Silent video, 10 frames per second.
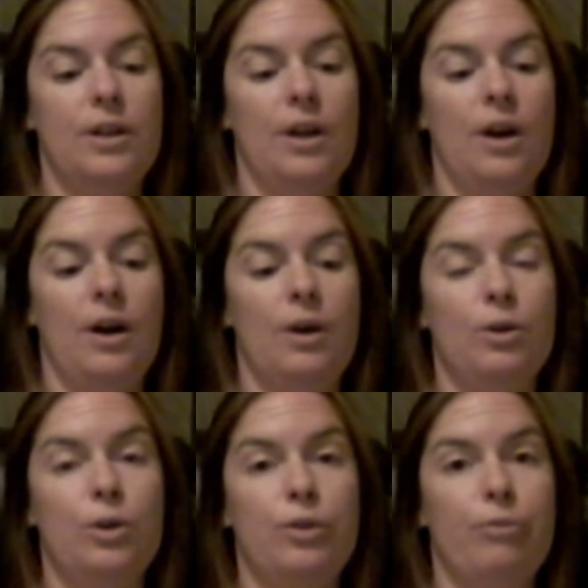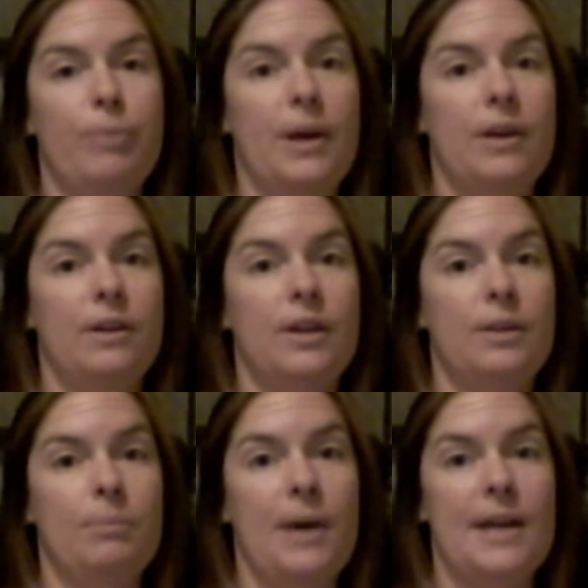who you've been
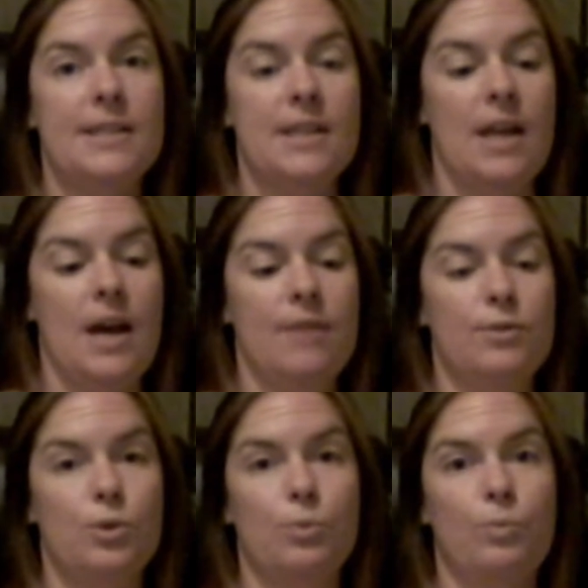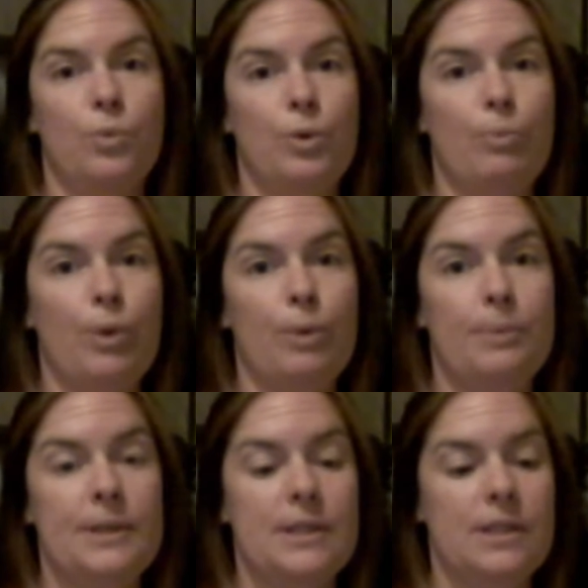in past lives or your
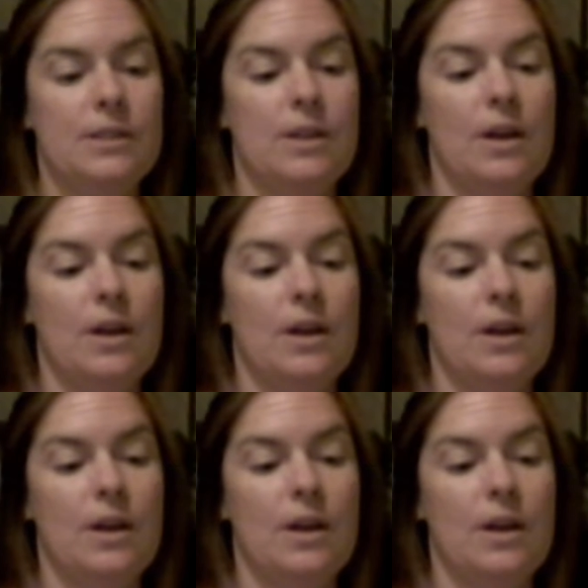purpose,